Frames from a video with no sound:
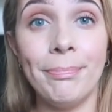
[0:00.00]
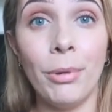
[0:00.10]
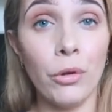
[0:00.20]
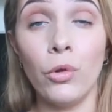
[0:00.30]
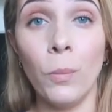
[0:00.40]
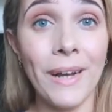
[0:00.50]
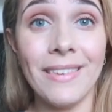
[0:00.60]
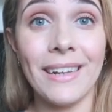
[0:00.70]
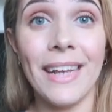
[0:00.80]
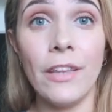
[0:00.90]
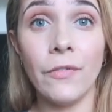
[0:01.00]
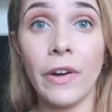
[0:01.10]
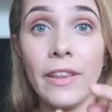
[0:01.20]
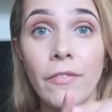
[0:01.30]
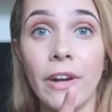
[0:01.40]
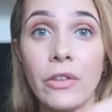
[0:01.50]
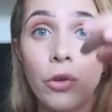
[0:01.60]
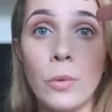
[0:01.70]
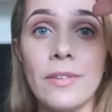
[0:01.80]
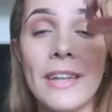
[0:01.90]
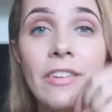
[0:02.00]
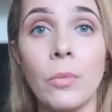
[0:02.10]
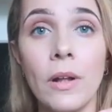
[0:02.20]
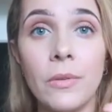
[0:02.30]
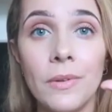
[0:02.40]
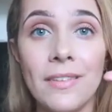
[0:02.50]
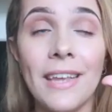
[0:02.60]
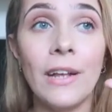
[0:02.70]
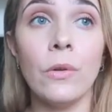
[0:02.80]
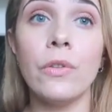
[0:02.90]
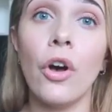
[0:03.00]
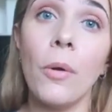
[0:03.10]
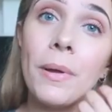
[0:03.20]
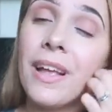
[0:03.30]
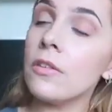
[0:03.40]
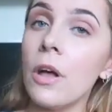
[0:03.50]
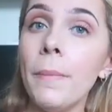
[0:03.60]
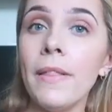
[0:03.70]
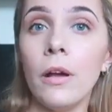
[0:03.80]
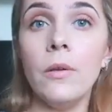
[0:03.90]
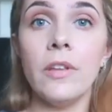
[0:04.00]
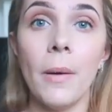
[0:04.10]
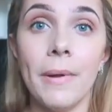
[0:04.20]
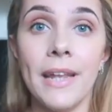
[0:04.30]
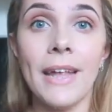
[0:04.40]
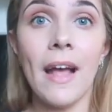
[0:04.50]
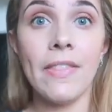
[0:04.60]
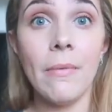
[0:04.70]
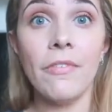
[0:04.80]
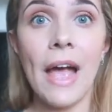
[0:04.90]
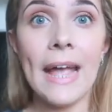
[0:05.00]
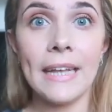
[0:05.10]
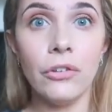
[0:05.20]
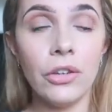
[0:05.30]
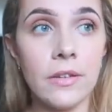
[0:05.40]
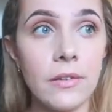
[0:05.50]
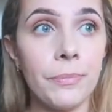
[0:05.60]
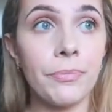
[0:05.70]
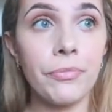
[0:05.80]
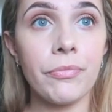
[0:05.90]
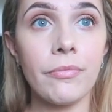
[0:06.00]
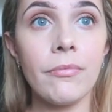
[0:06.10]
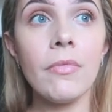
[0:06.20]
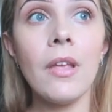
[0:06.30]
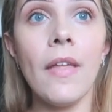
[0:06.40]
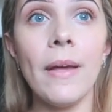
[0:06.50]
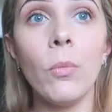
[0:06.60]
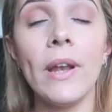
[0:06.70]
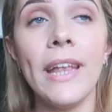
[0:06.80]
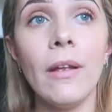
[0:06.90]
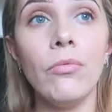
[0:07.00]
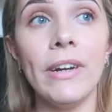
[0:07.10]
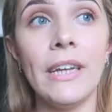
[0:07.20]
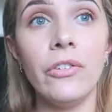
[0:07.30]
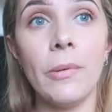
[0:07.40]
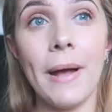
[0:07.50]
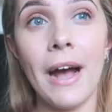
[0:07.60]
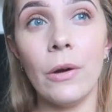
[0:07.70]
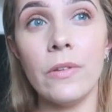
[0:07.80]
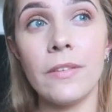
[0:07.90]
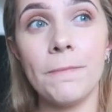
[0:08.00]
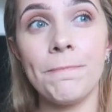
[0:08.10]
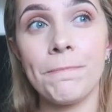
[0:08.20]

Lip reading: bottle. Basically it's very, the very tall slender ones with the teat on top. So I picked those up and he had them for ages, and then when he reached about,